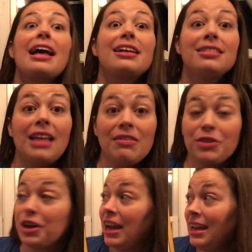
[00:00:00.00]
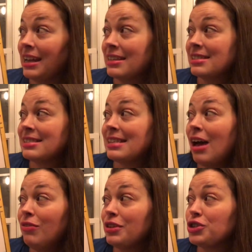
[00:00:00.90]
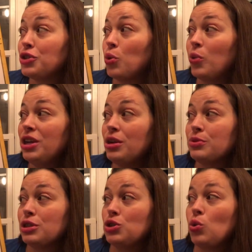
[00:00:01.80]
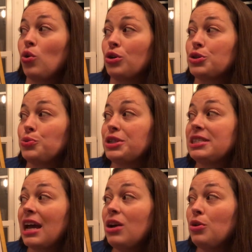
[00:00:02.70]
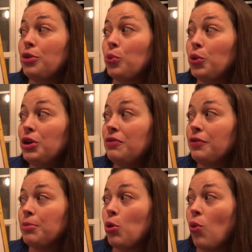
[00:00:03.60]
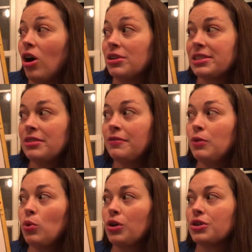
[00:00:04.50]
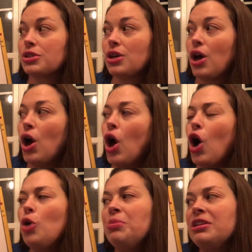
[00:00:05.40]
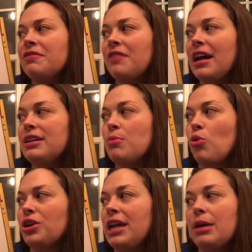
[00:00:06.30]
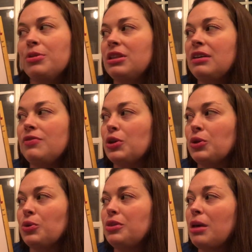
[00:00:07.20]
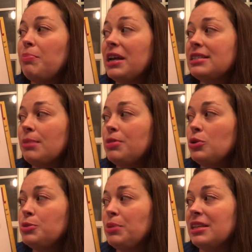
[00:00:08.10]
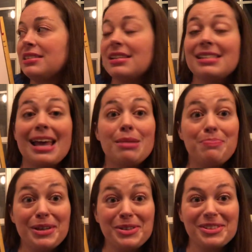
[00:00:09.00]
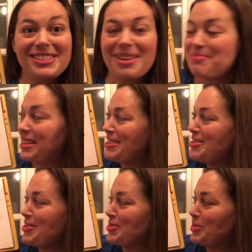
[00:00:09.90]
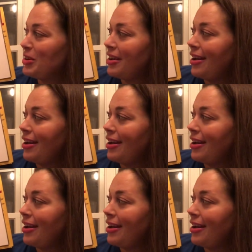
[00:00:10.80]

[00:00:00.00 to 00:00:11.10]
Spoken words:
Clever hands salvaged the windows and doors, recycled the wood from the walls and the floors. Hoping to find a more neighborly view, they picked up those pieces and built something new.